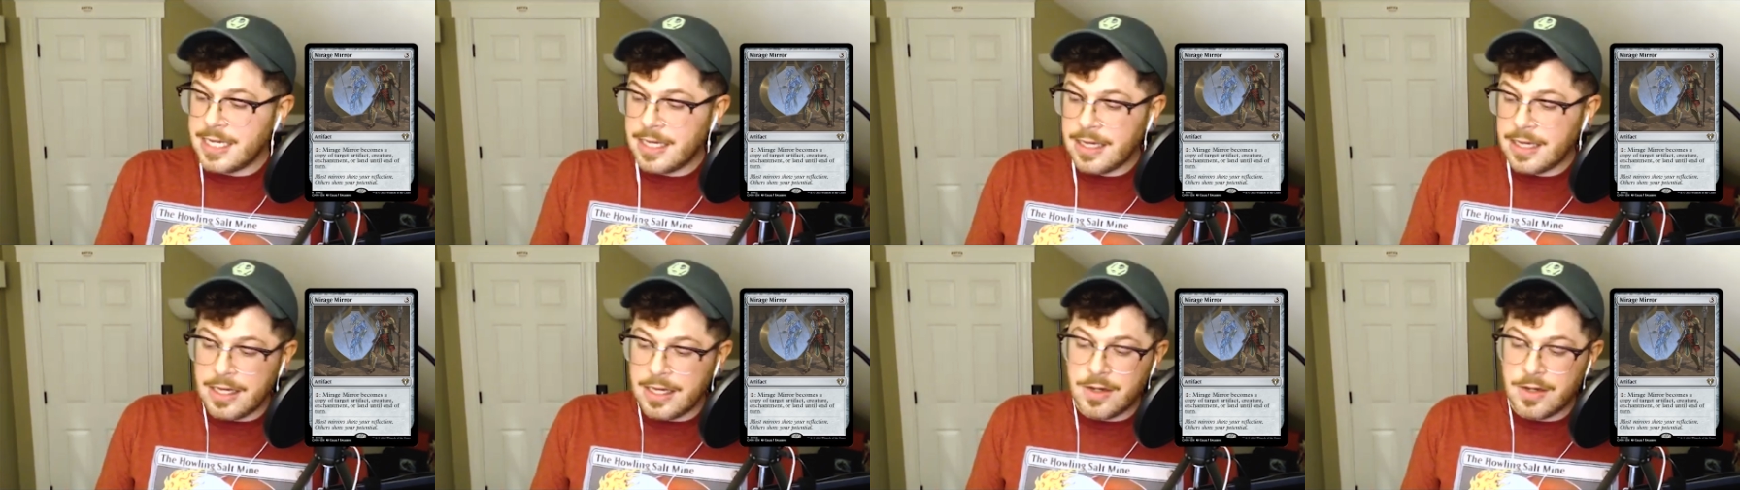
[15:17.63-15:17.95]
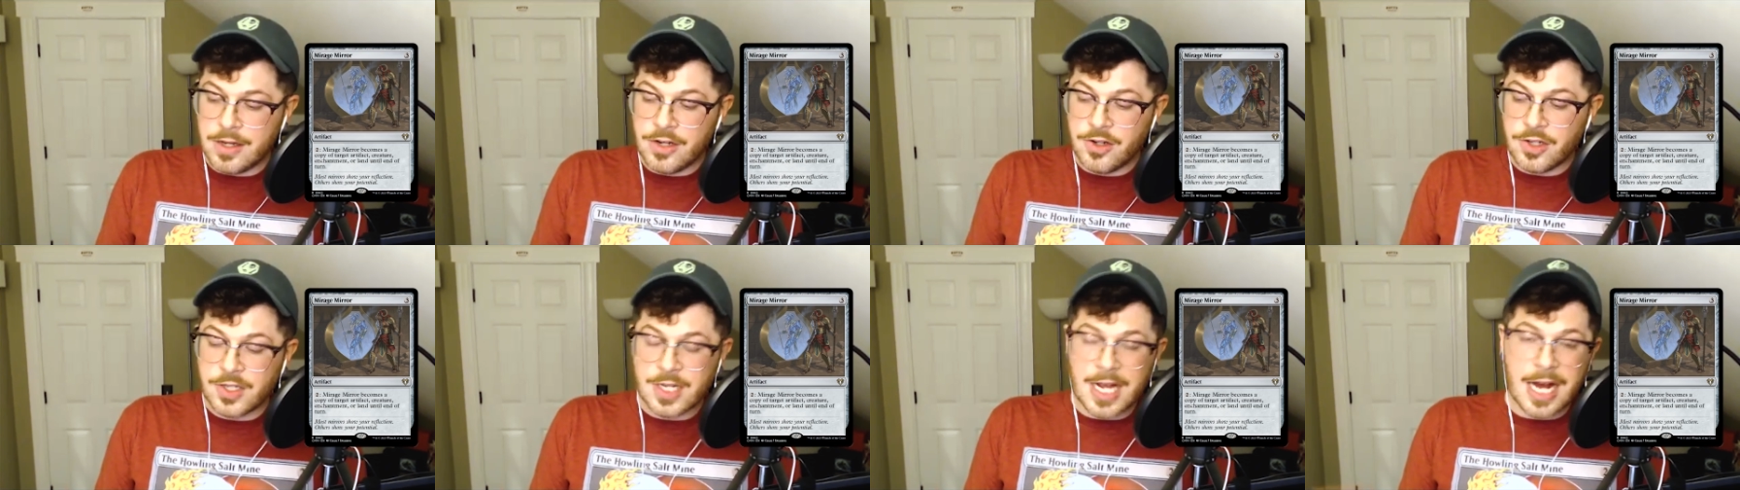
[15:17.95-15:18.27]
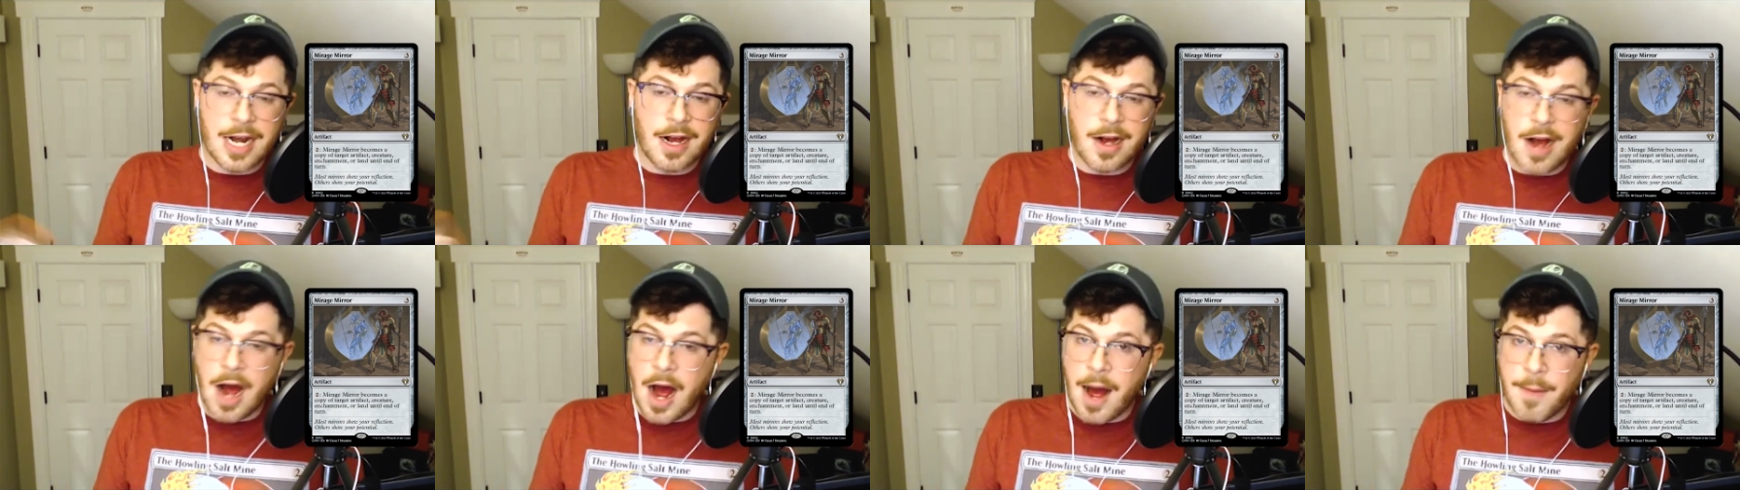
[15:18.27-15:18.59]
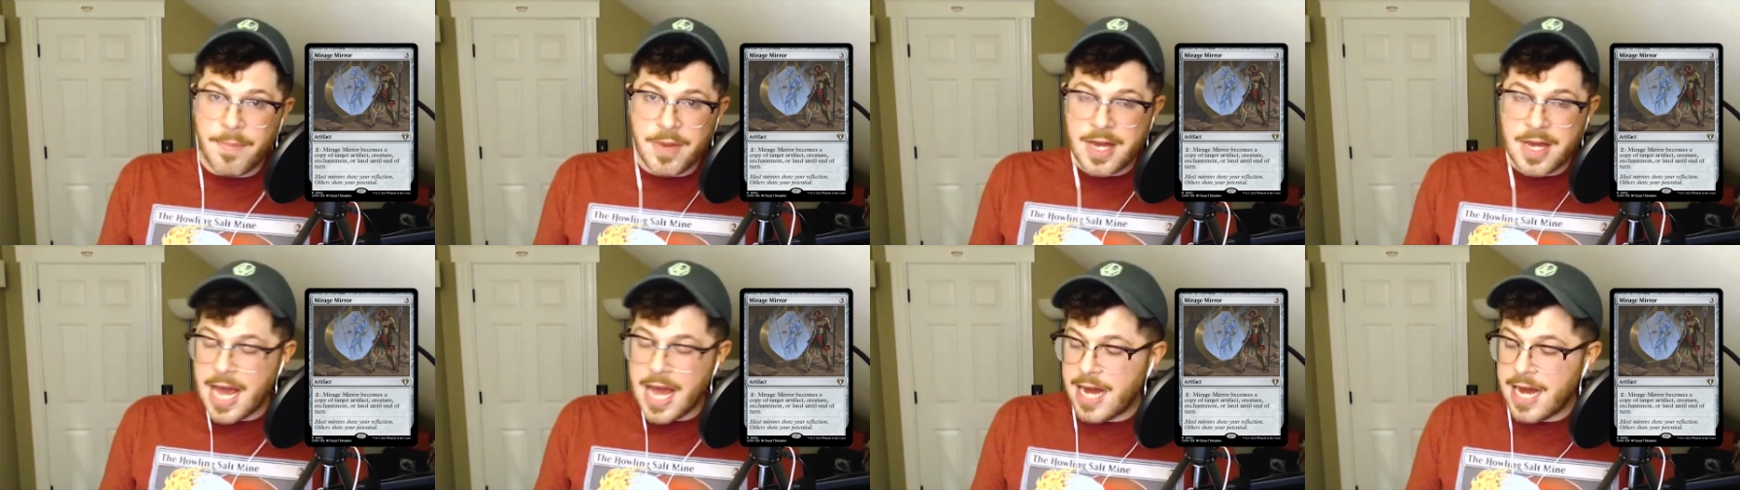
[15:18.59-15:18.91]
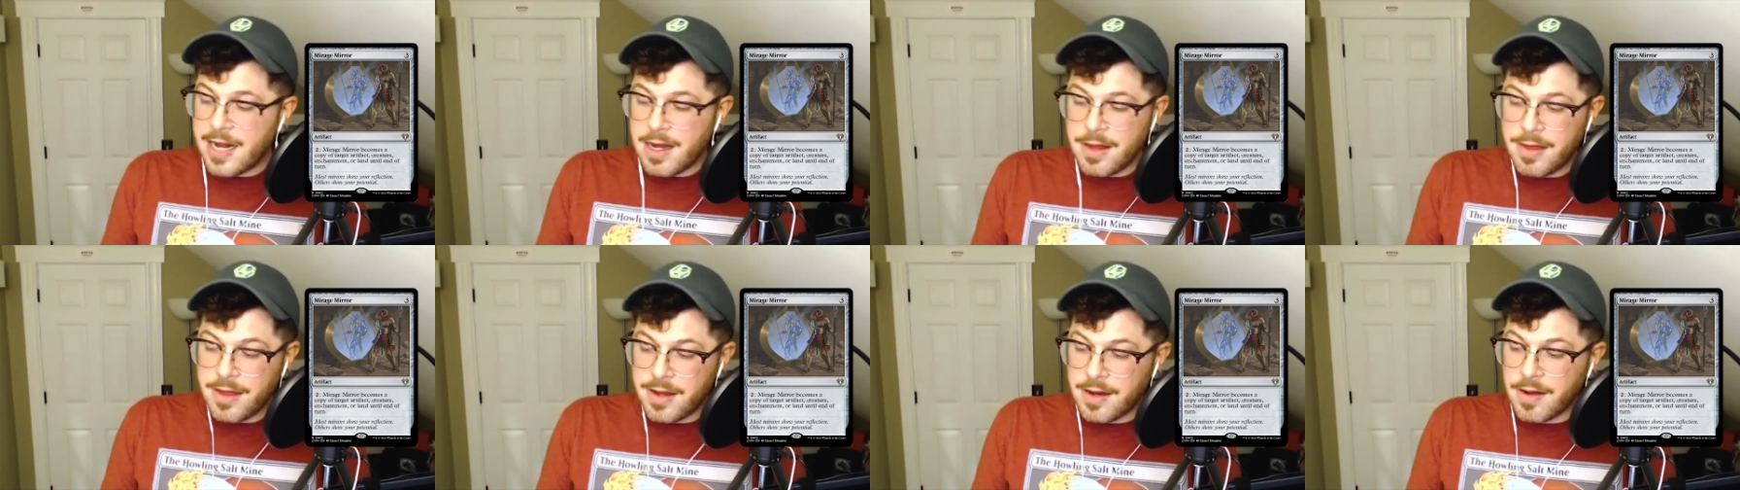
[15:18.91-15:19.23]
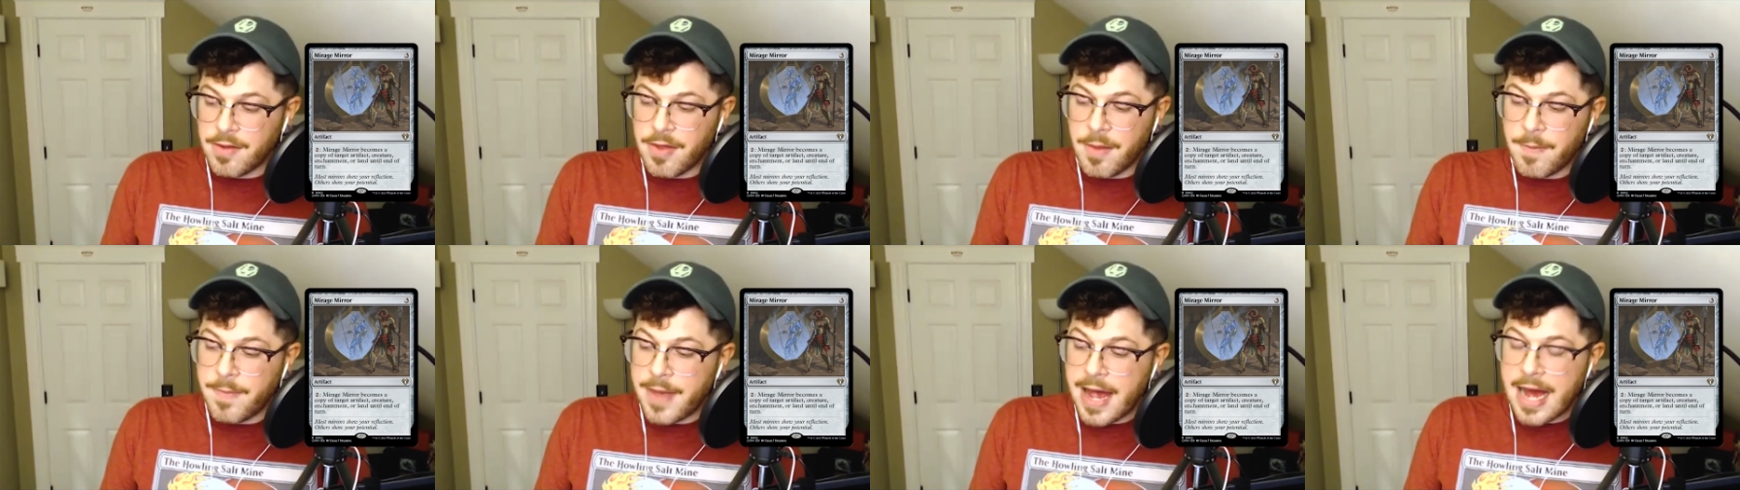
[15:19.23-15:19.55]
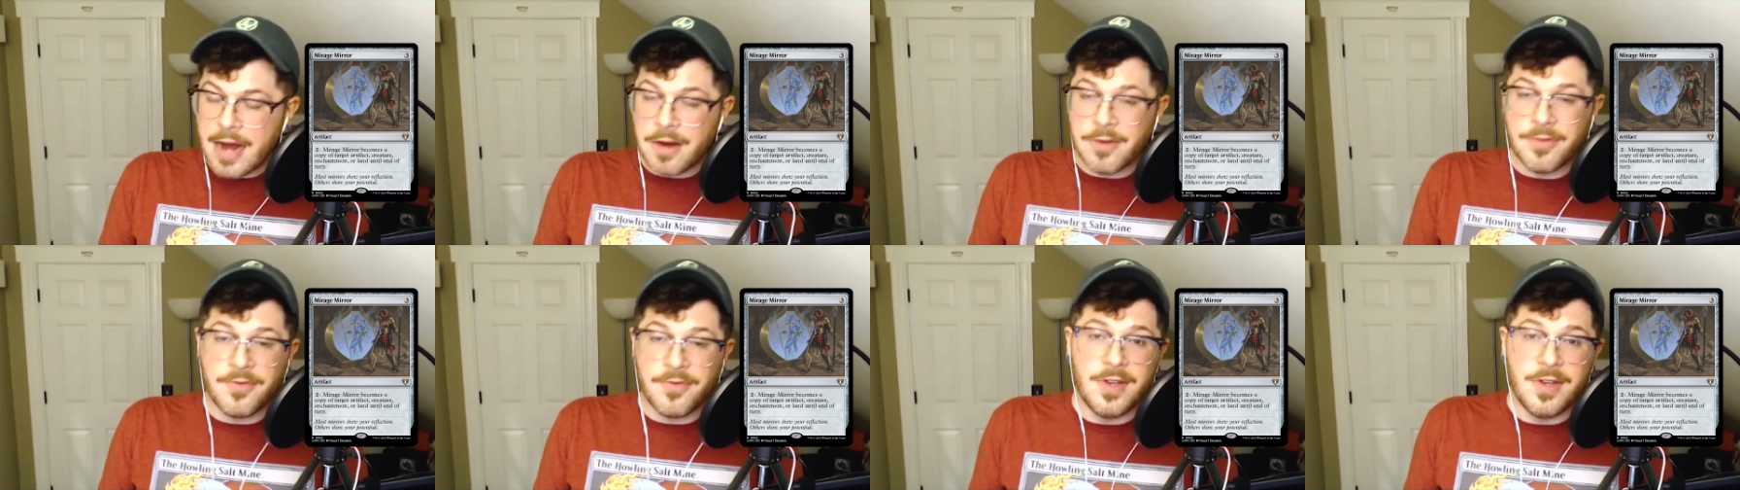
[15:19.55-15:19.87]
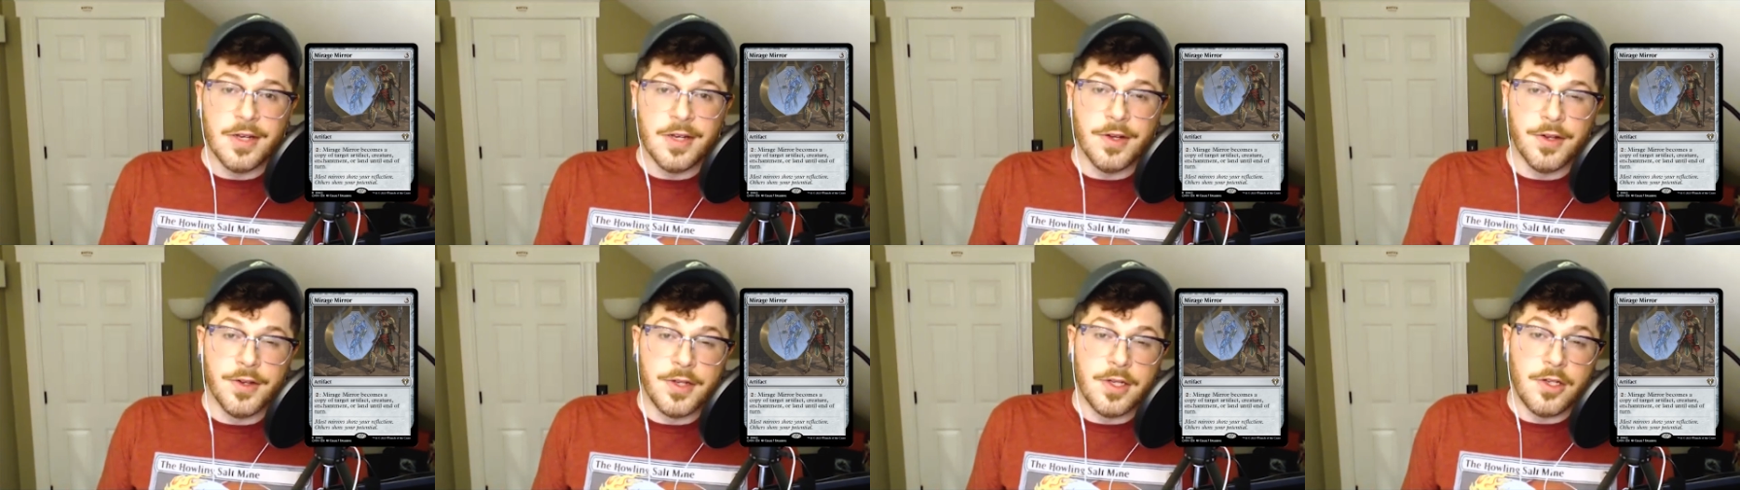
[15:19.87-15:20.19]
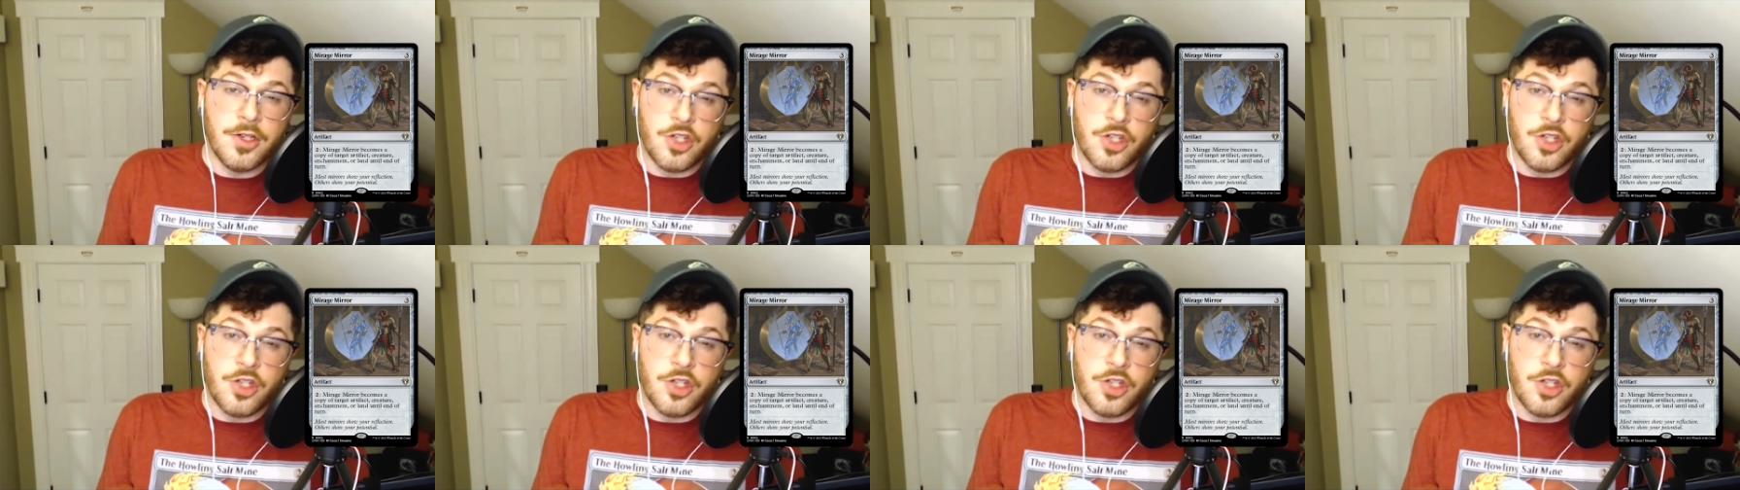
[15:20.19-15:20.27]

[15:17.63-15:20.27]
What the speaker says: You can just kind of copy anything on the battlefield,